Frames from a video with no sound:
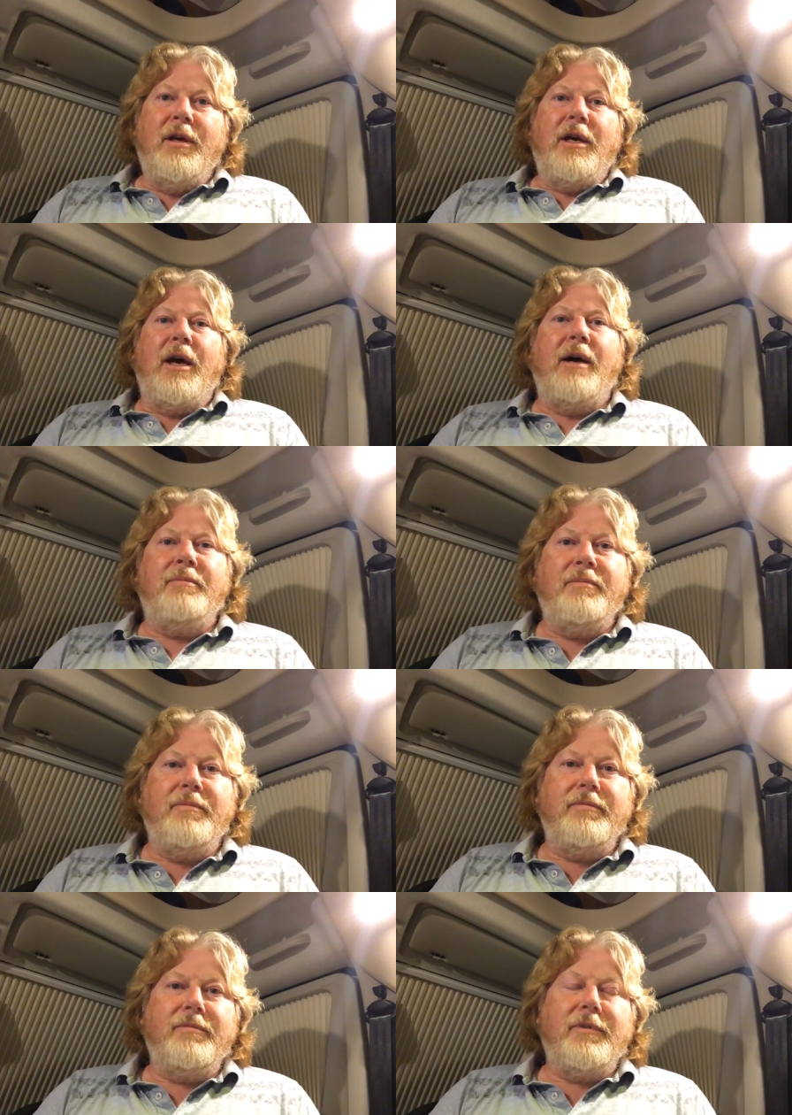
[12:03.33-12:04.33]
You
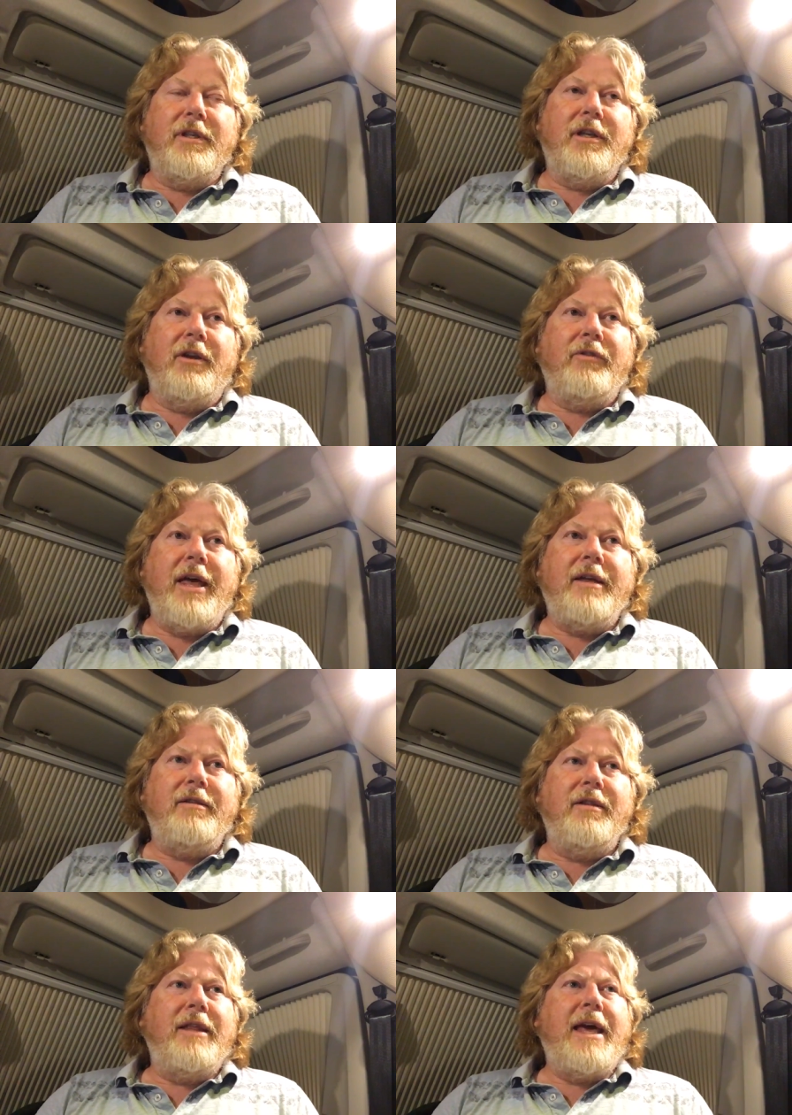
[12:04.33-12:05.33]
know,
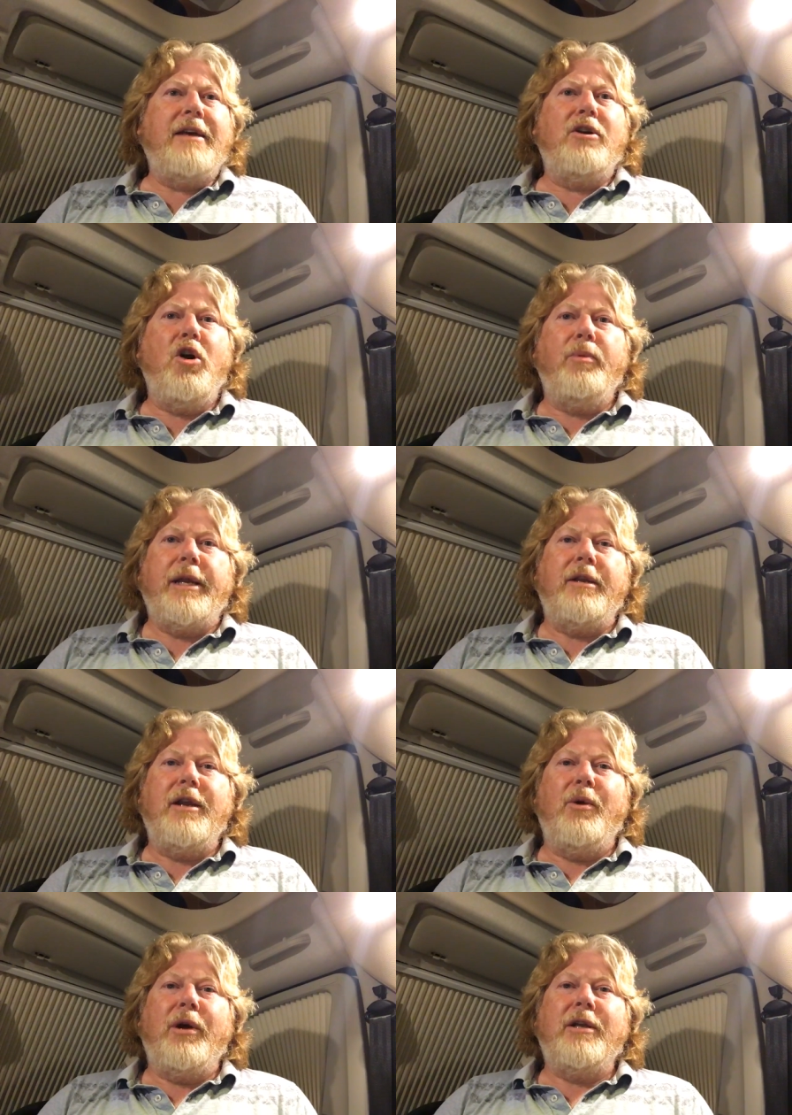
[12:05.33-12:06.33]
their comment, you
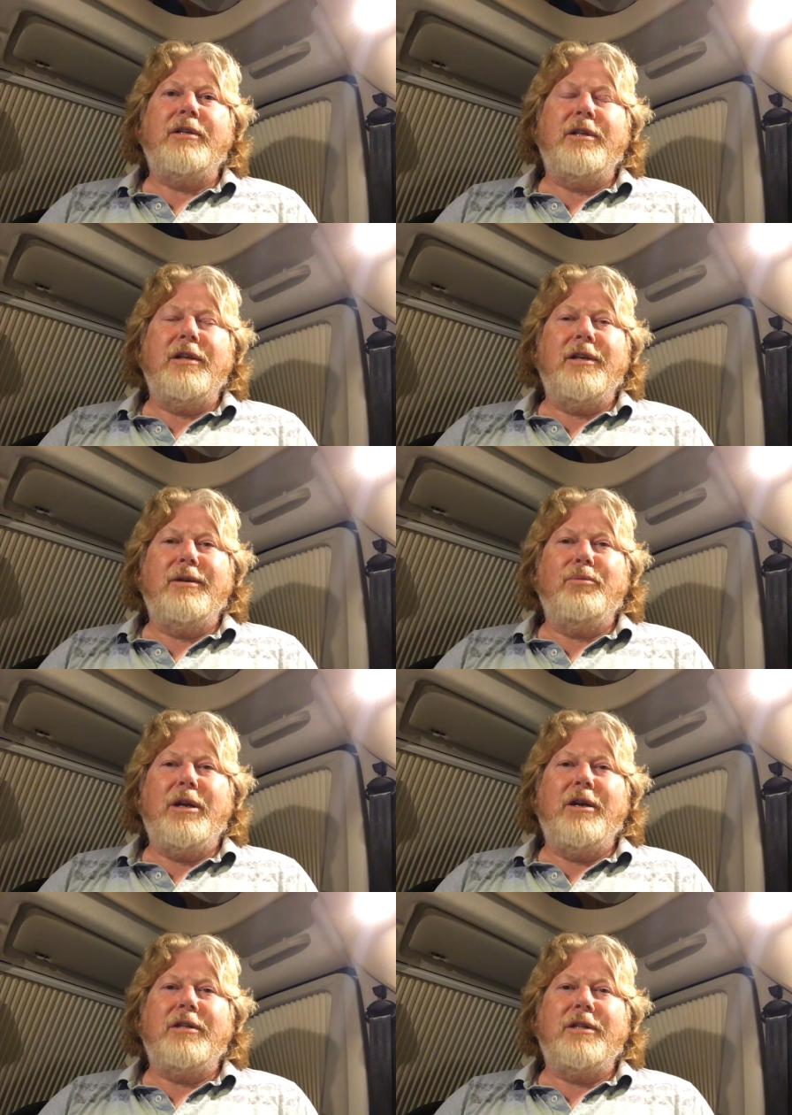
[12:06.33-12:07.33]
know, when
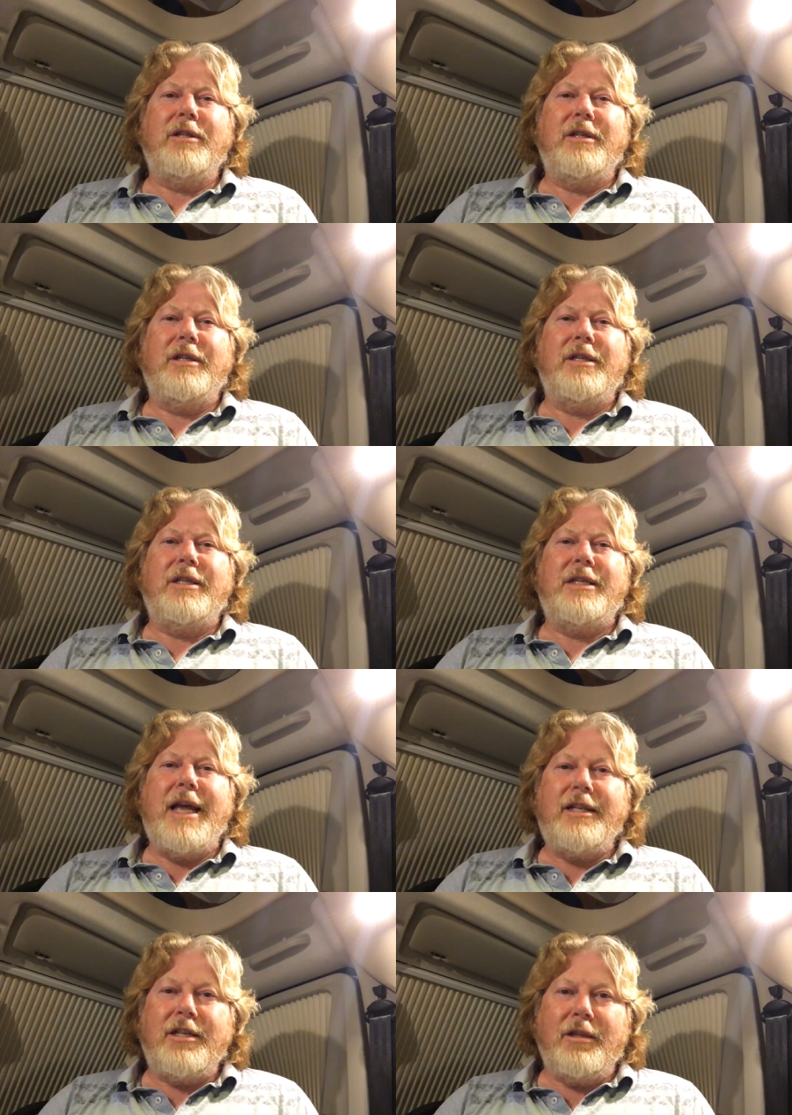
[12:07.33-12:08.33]
I
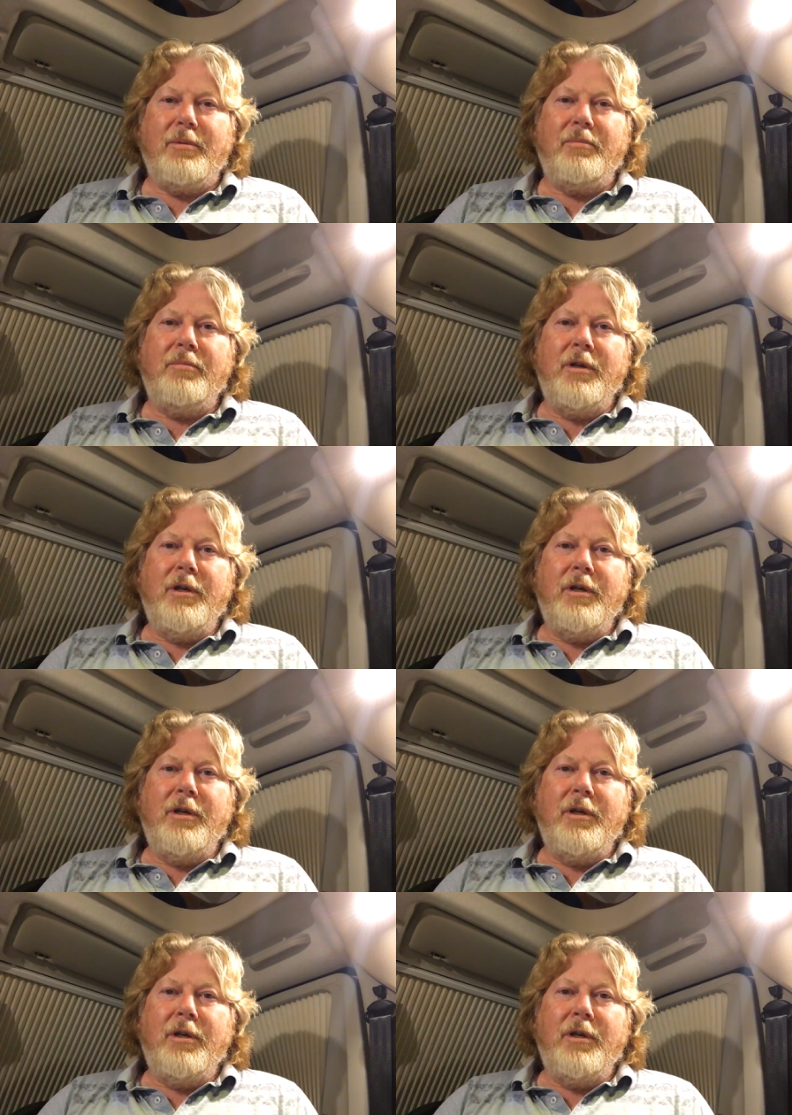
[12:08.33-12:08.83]
said to them,